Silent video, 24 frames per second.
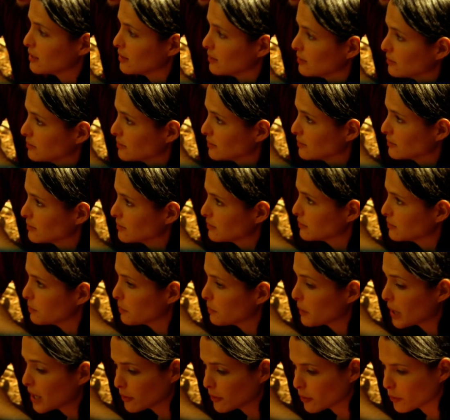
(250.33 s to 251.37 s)
It
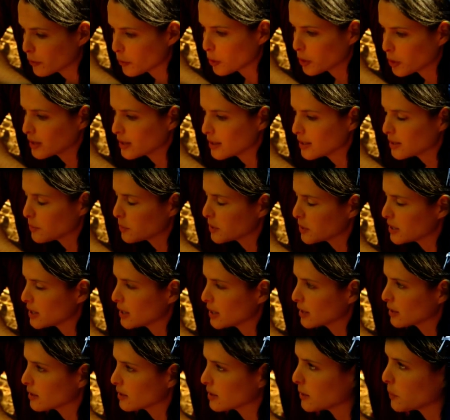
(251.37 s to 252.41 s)
may have avoided this
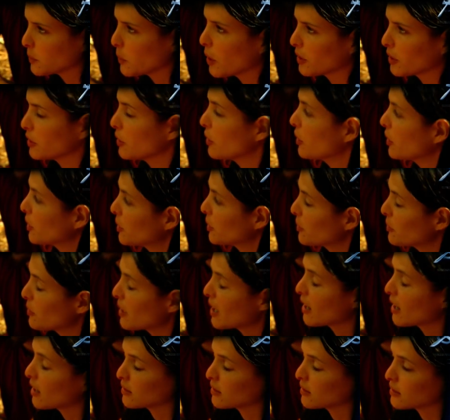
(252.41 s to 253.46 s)
particular spot and gone
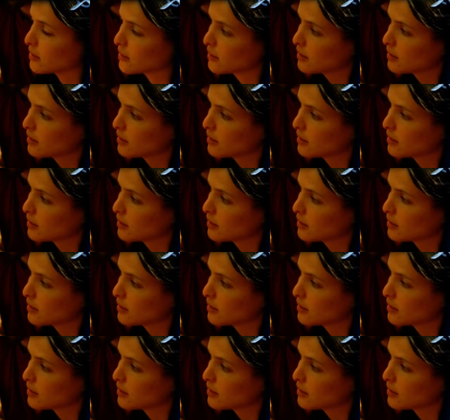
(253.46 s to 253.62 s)
around.